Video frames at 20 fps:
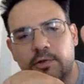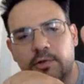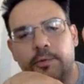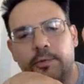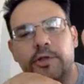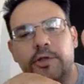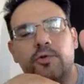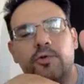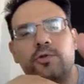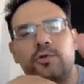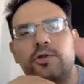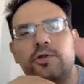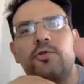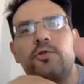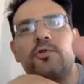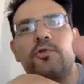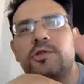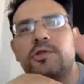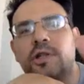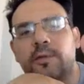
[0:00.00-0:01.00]
when you do
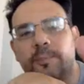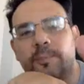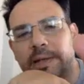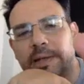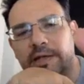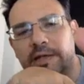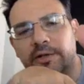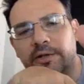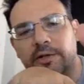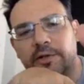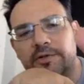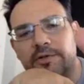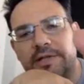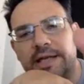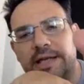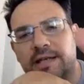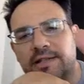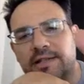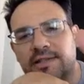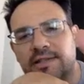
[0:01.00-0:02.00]
start making your own
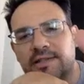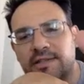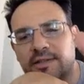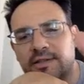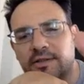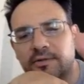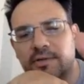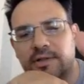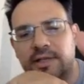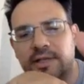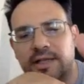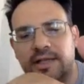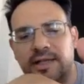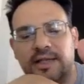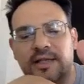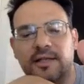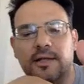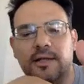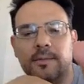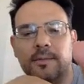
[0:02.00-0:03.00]
decks, you
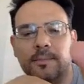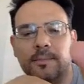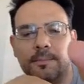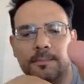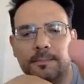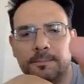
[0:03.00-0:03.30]
can um,